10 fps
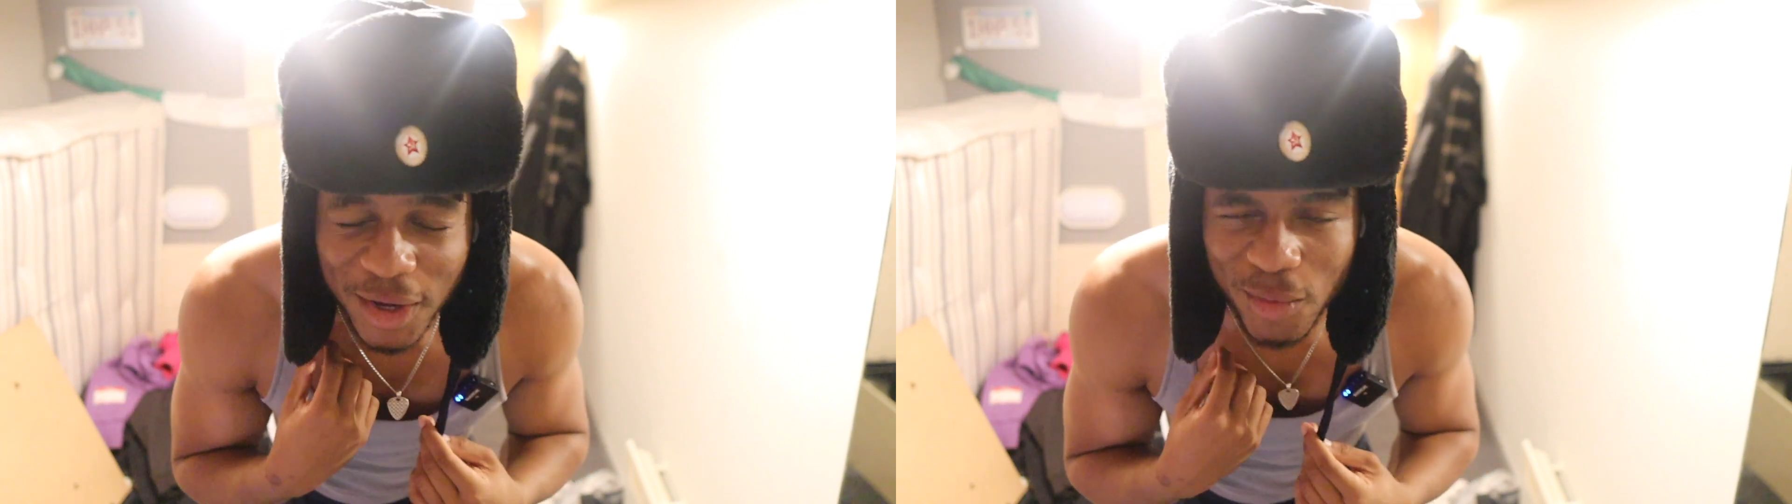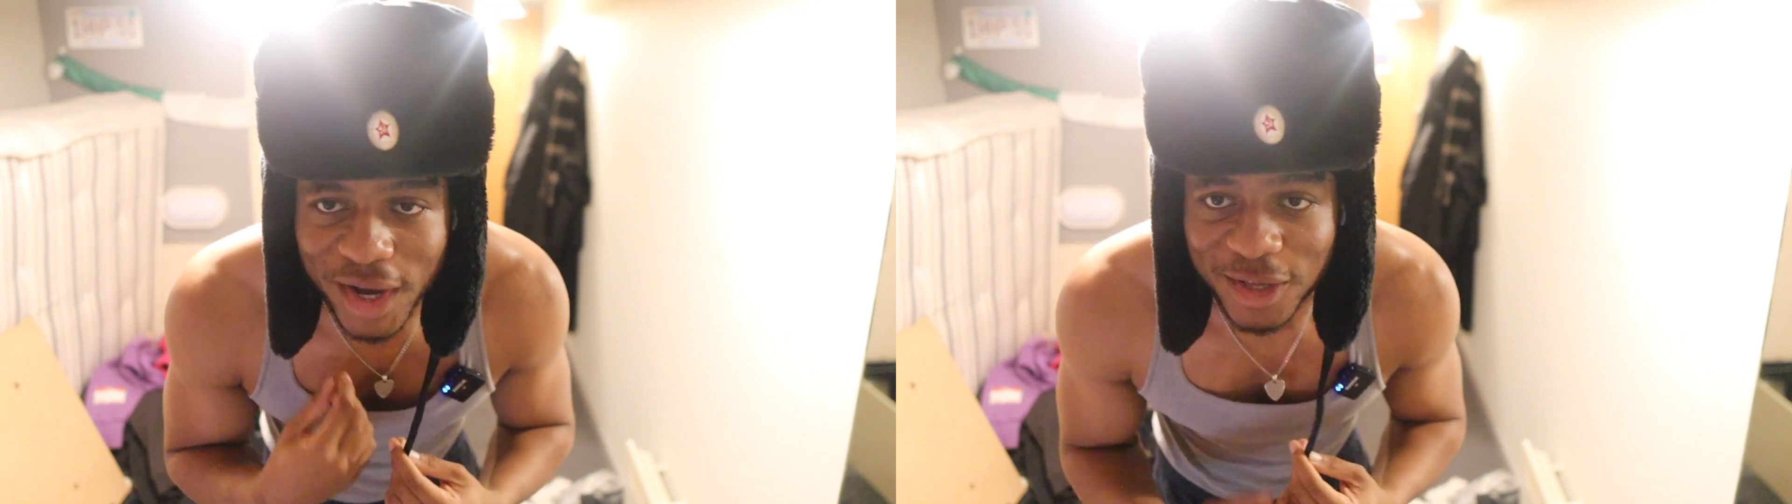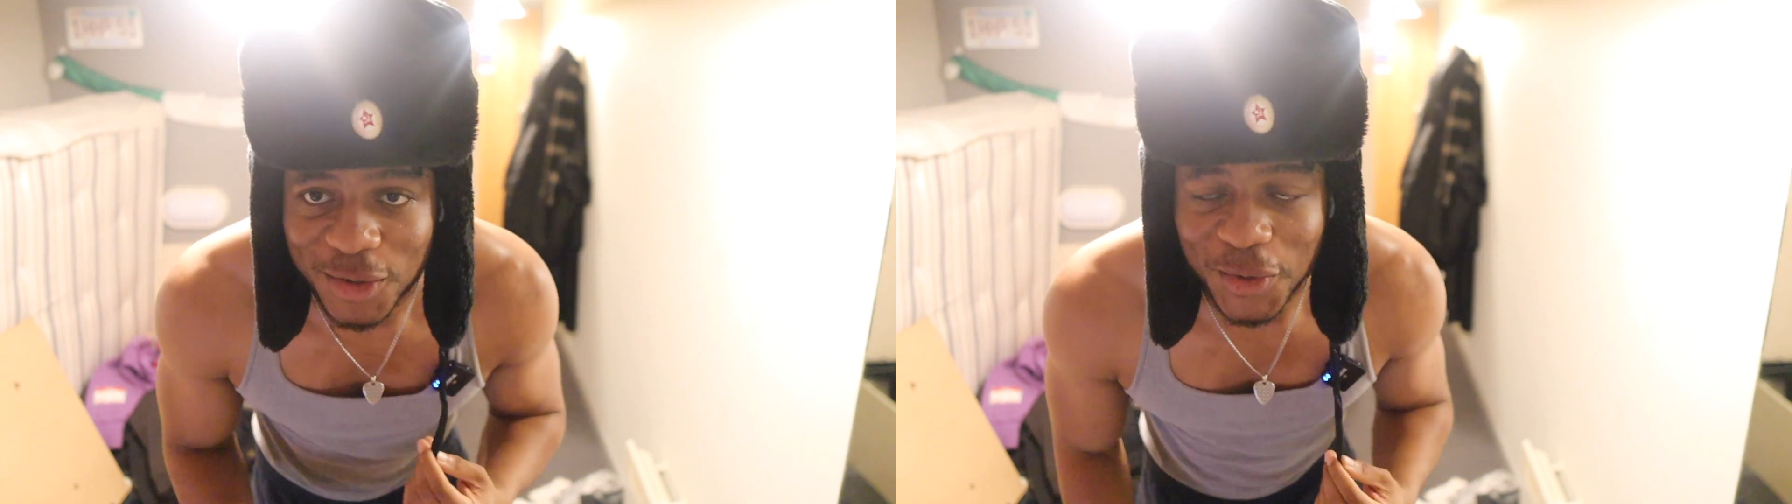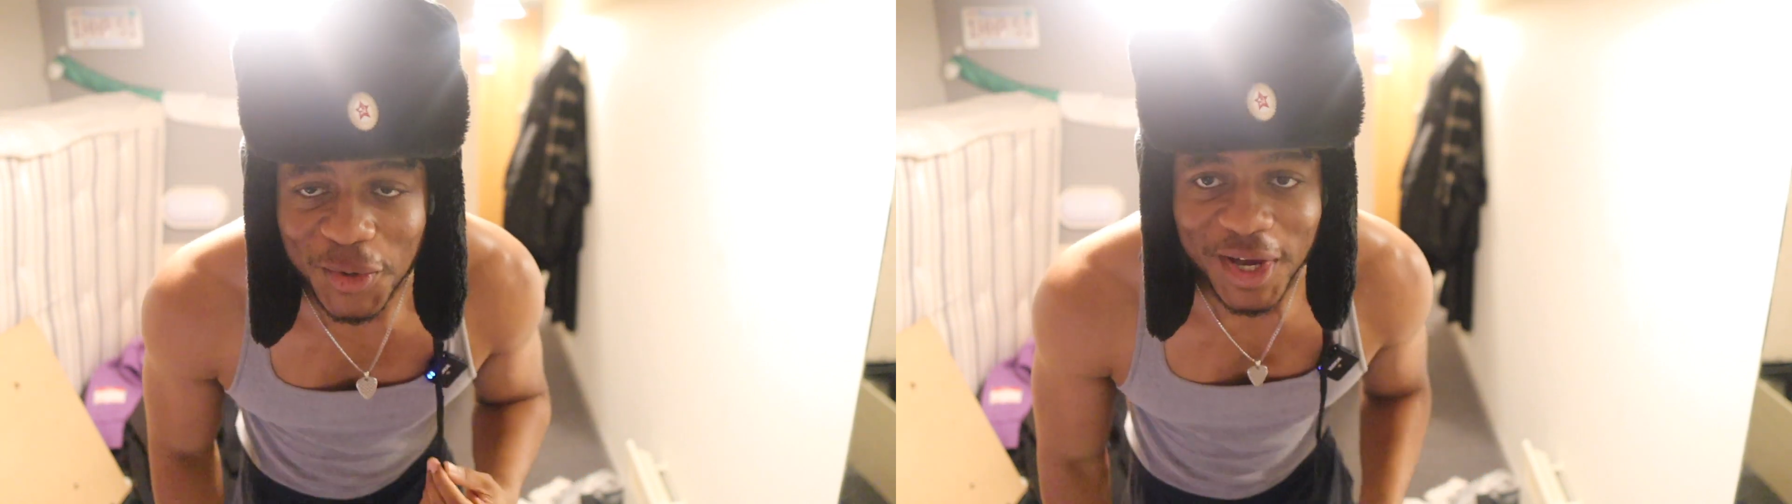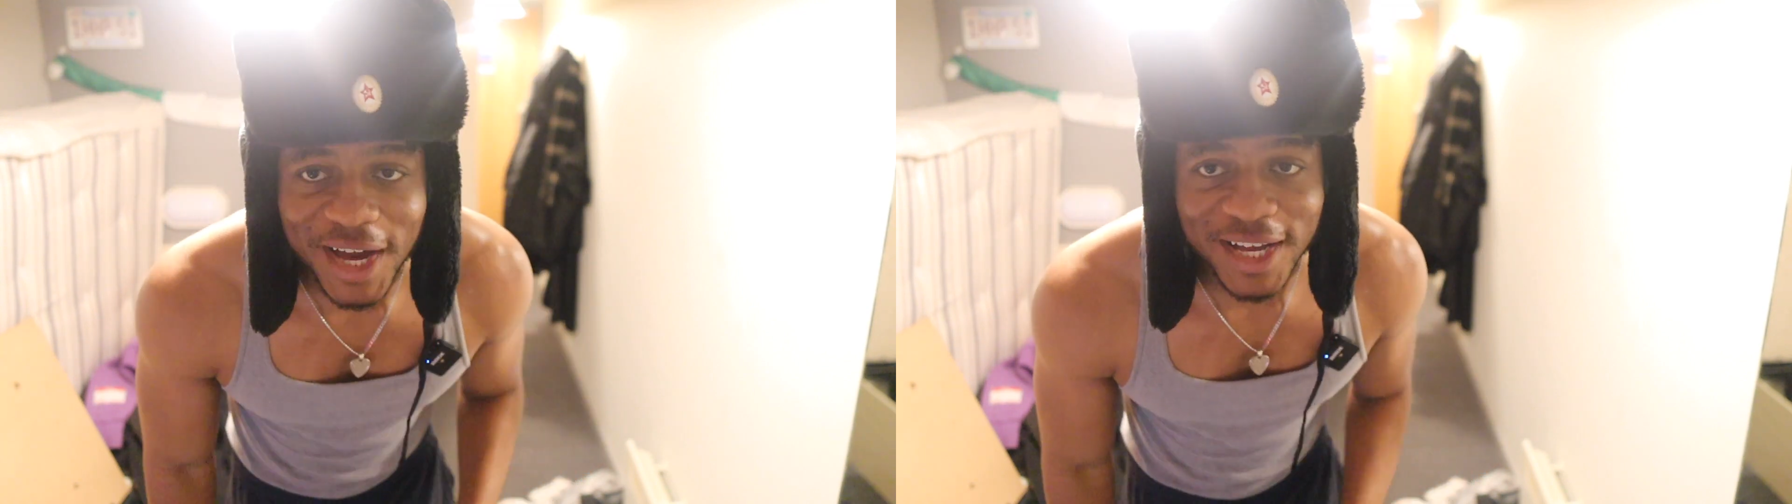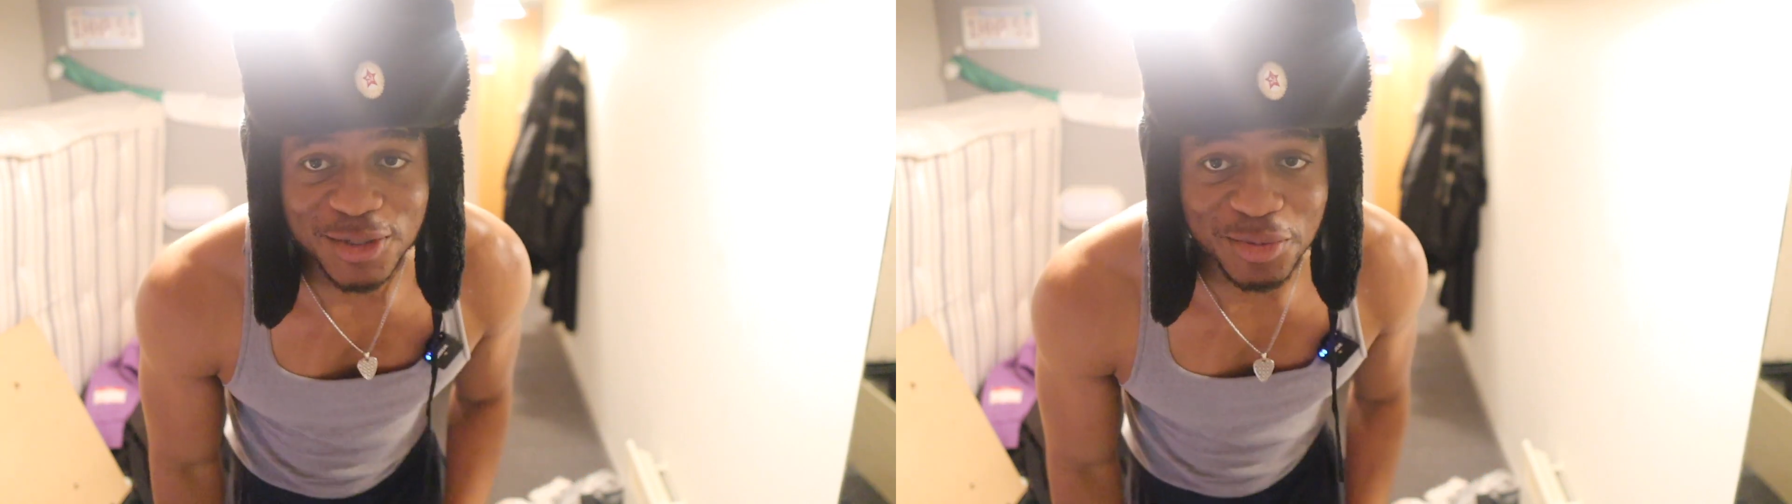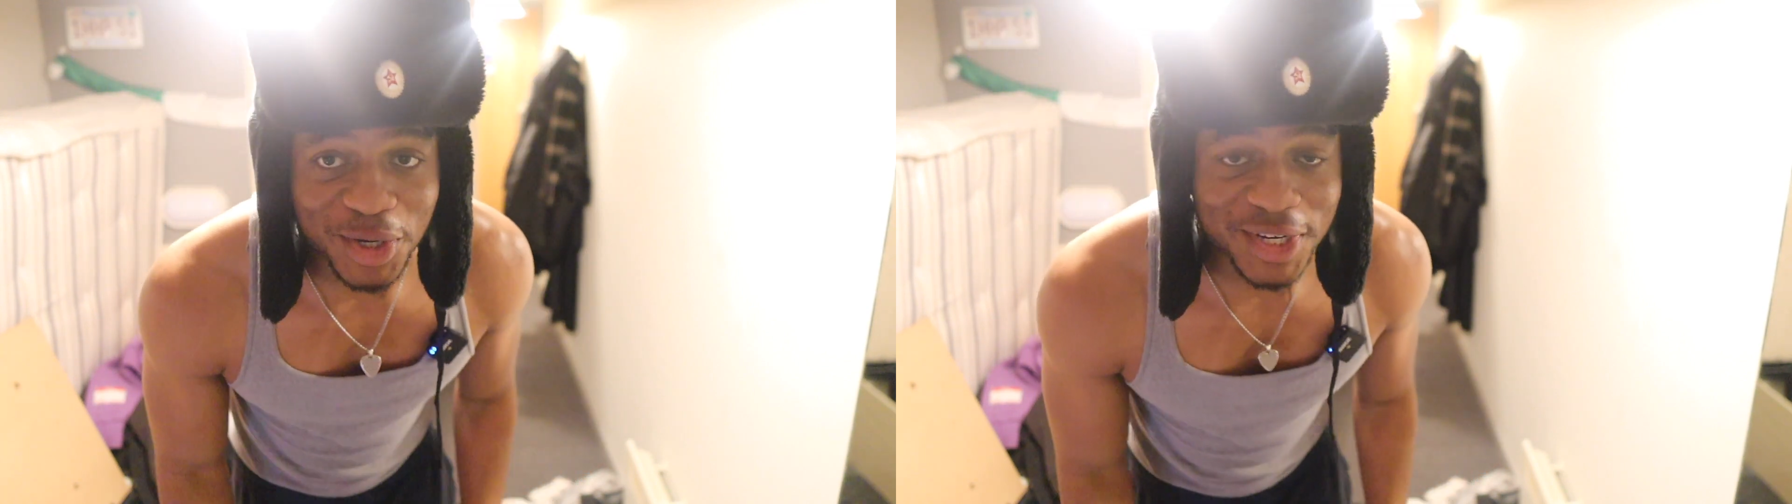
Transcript: a while ago, and to be